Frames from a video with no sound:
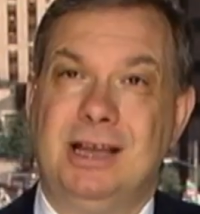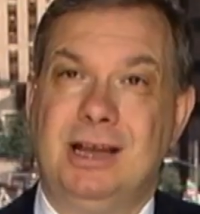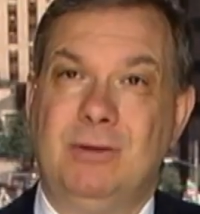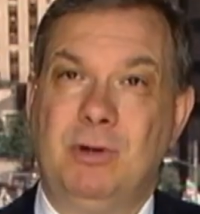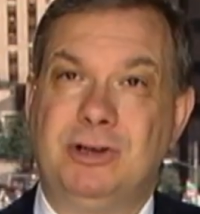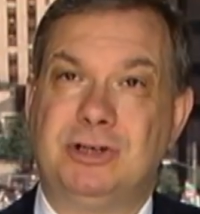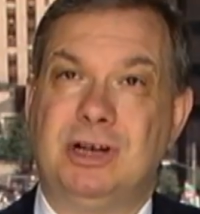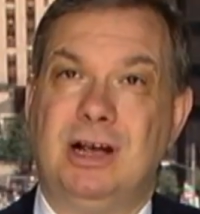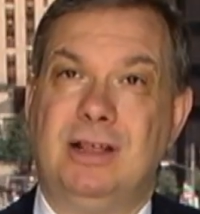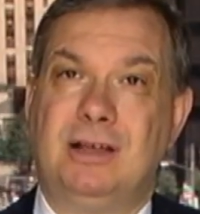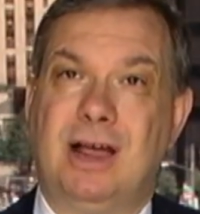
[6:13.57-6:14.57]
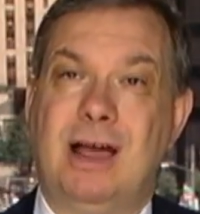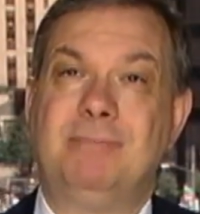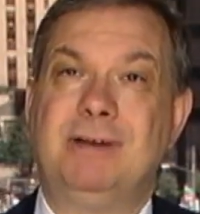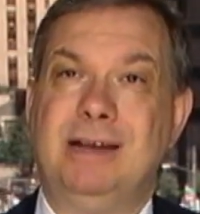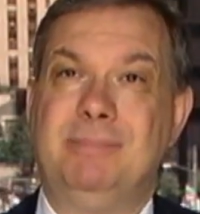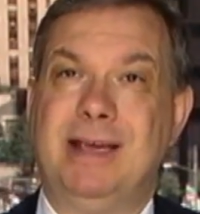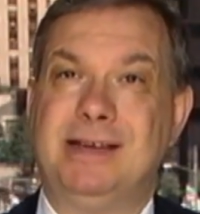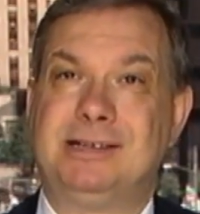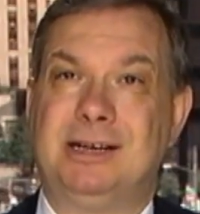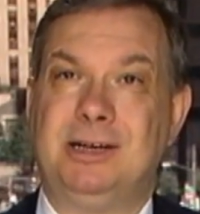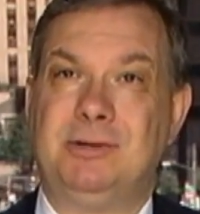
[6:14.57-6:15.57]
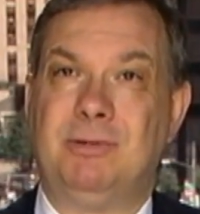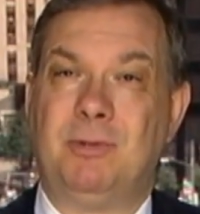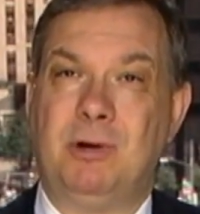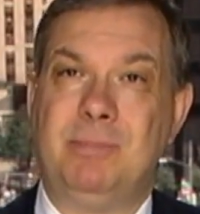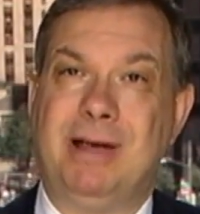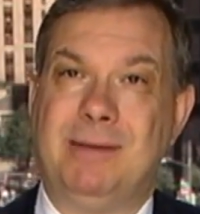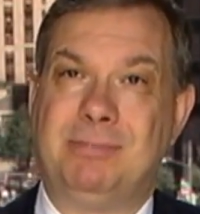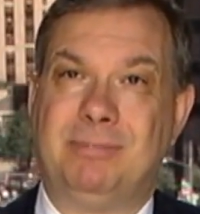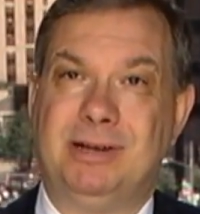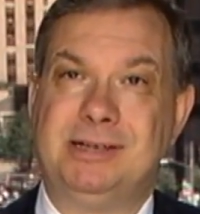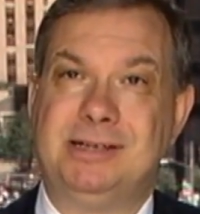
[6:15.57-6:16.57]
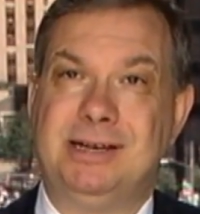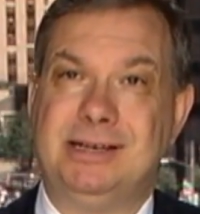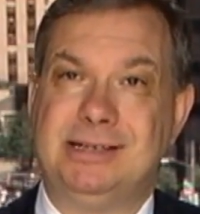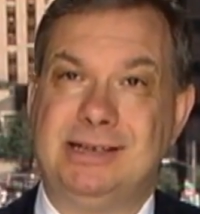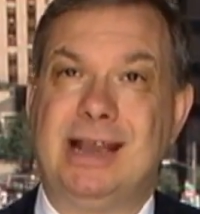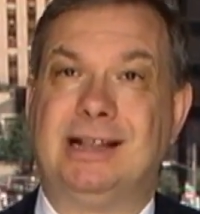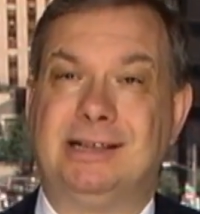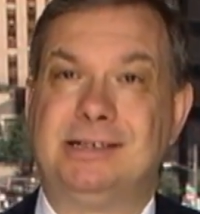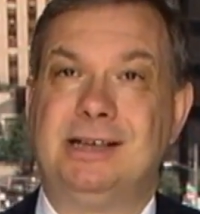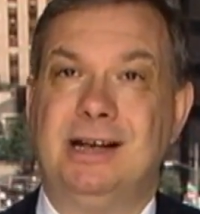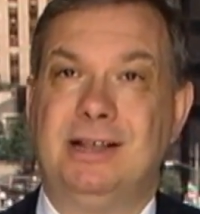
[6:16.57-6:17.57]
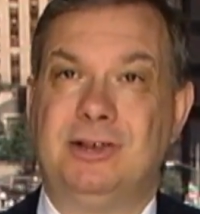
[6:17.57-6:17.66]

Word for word: in which the company basically, to avoid bad publicity, settles.